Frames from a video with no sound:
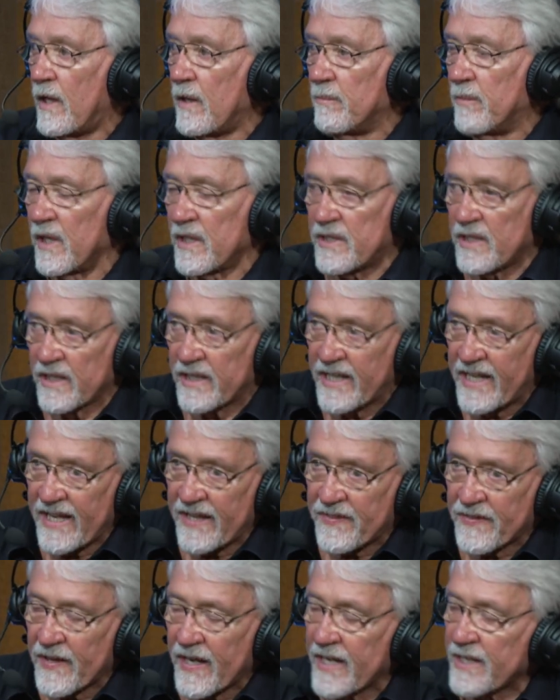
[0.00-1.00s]
But to
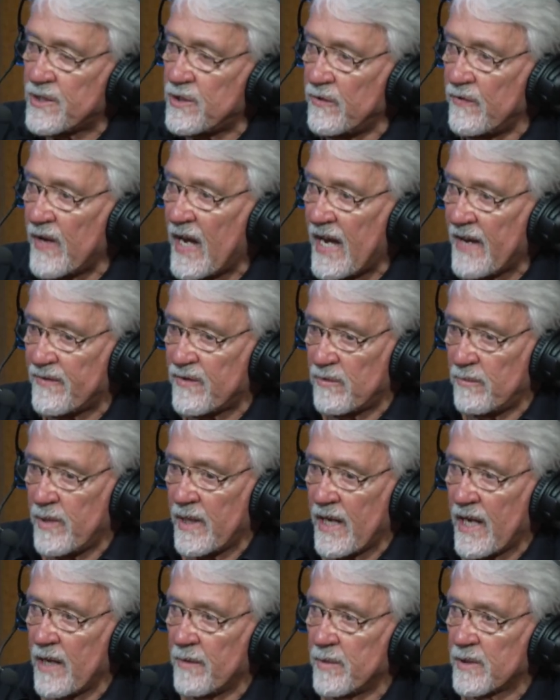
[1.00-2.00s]
get that, you have to
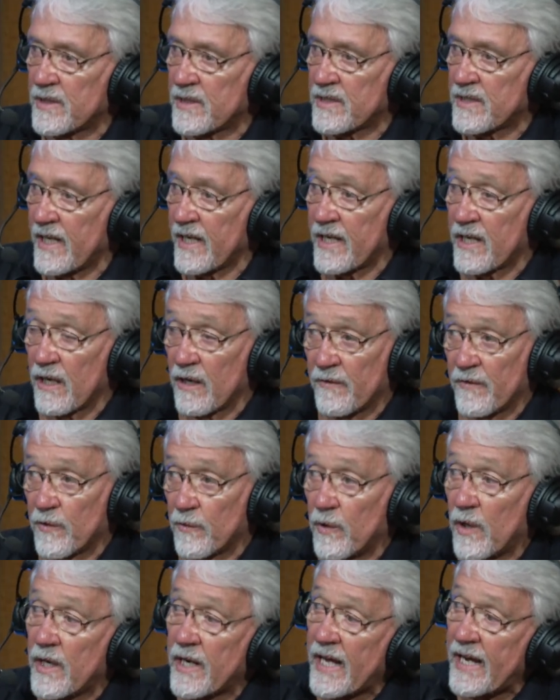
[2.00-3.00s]
be able to take care of the
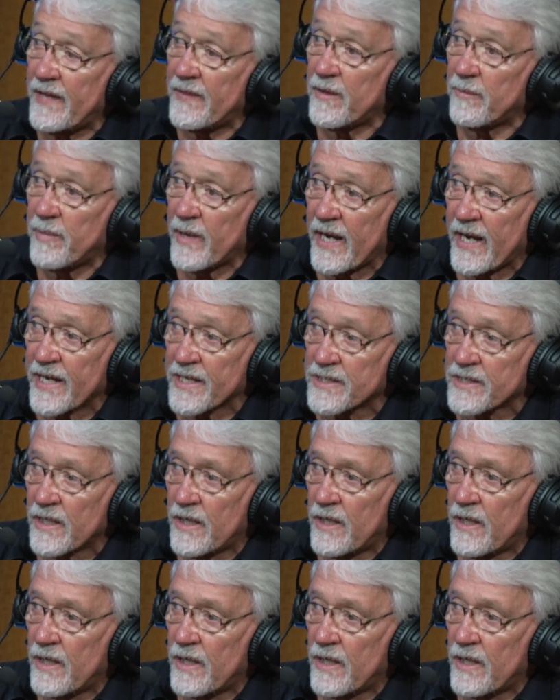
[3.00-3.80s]
run and the pass